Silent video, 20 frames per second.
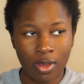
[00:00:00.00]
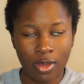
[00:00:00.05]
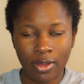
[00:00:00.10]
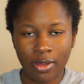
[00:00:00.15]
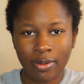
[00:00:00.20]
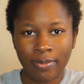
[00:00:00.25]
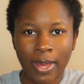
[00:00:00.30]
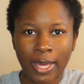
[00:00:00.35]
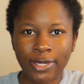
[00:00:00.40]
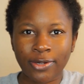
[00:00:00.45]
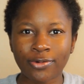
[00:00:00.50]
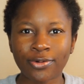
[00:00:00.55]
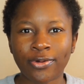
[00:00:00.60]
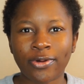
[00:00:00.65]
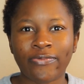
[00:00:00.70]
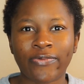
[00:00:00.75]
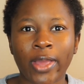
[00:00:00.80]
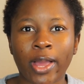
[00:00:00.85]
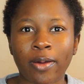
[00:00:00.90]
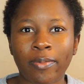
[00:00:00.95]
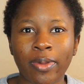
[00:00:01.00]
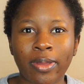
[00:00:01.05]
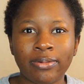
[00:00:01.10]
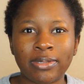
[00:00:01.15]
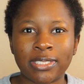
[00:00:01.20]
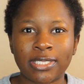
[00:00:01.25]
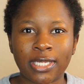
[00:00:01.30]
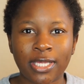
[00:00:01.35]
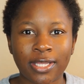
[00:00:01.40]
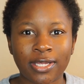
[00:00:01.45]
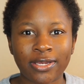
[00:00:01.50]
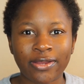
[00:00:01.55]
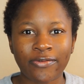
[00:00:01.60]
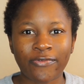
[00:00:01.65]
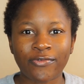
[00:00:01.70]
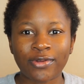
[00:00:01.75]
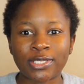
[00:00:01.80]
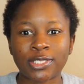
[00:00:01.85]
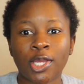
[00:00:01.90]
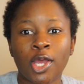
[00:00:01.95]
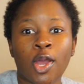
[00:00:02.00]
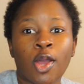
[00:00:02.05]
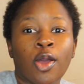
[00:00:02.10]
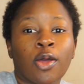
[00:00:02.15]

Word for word: Um, I don't know if y'all gonna be able to tell a difference